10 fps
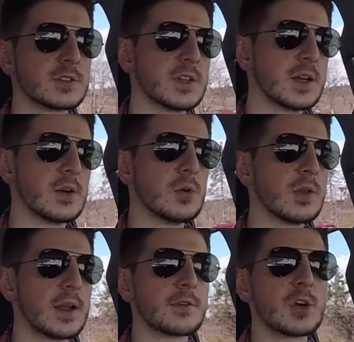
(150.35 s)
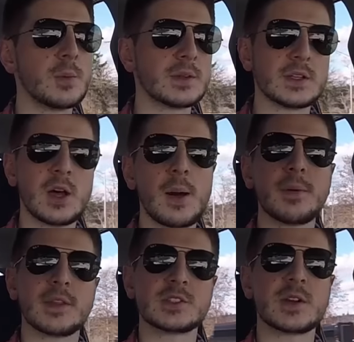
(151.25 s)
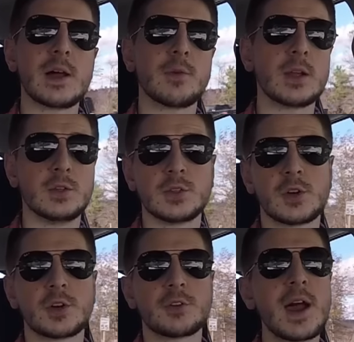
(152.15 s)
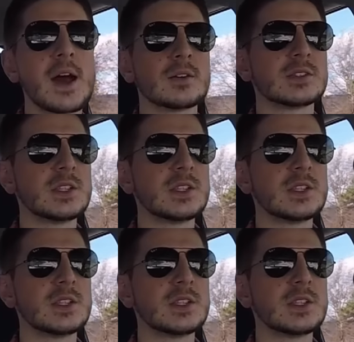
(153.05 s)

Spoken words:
there's not a whole lot of room at the top of this driveway to turn around.